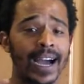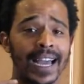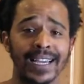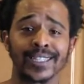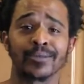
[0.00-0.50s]
I
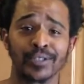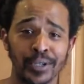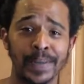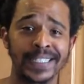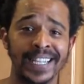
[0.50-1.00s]
get some
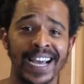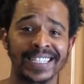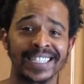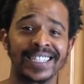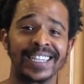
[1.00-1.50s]
Scooby
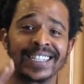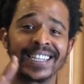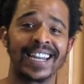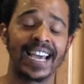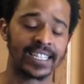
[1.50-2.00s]
snacks at the end of
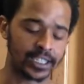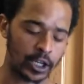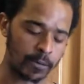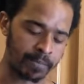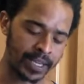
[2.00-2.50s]
the day.
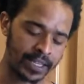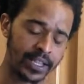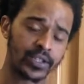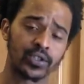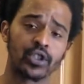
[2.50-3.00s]
So
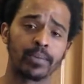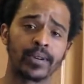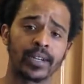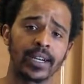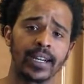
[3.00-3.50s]
these are super
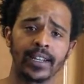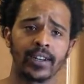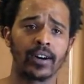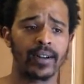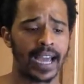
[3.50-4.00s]
good. You
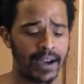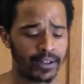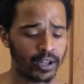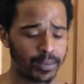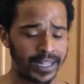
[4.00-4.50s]
know, have a
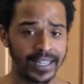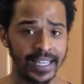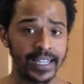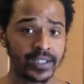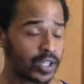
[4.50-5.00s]
little bit of
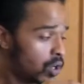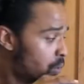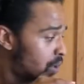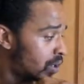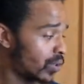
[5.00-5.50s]
these
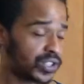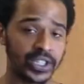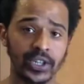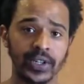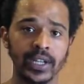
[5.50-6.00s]
with a little
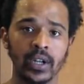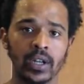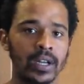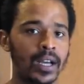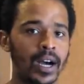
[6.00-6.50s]

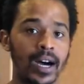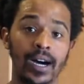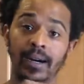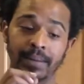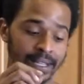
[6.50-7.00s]
cereal.
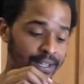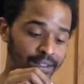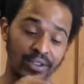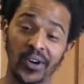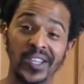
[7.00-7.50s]
You know,
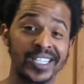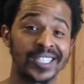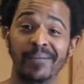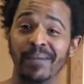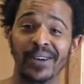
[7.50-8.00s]
throw these
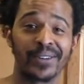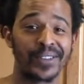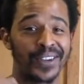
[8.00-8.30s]
in the milk.